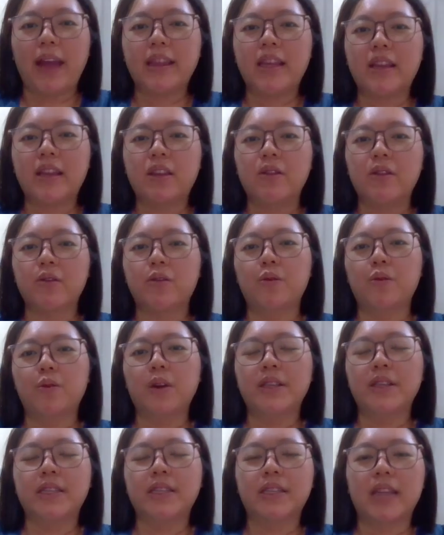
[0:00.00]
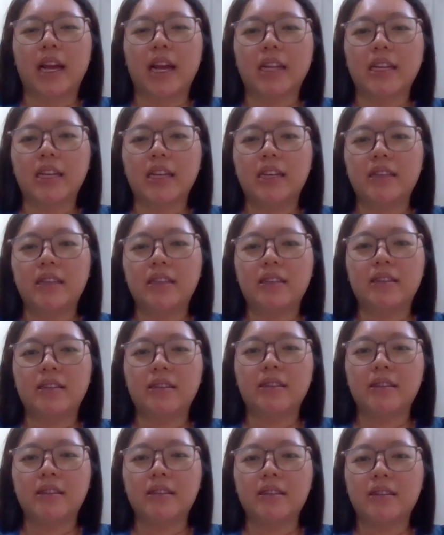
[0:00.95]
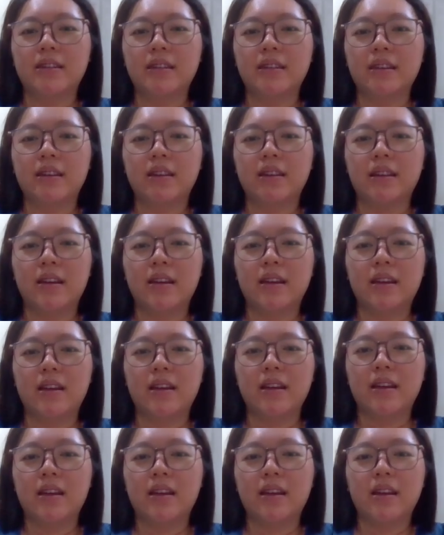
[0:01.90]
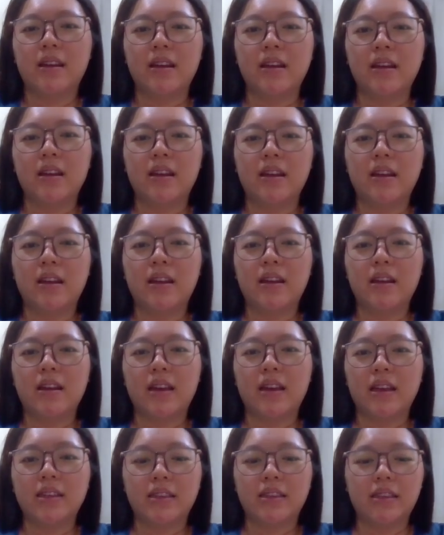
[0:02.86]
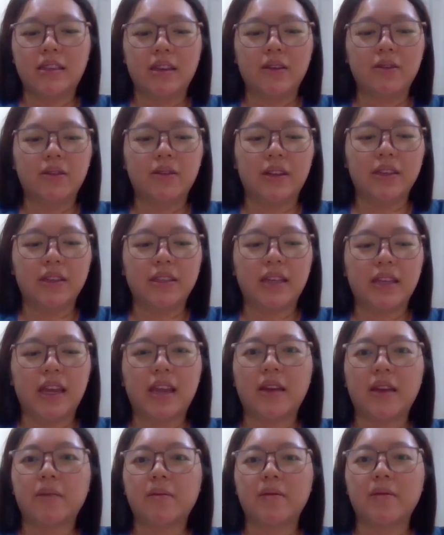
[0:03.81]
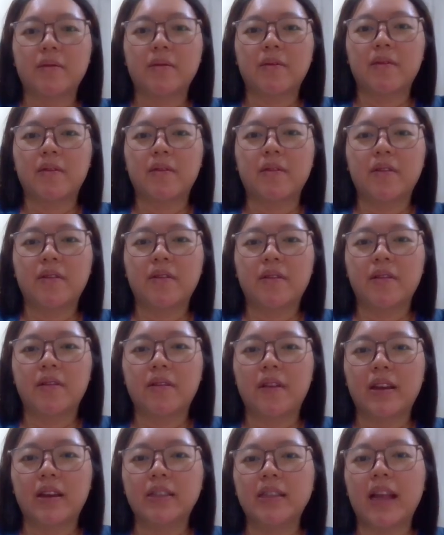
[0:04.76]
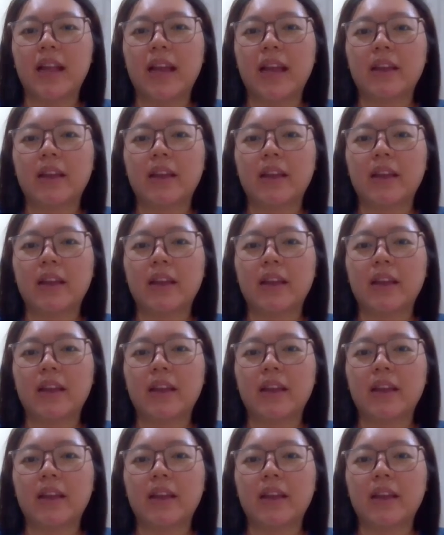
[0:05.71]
attitude towards studies. Yeah. It's still the same. It's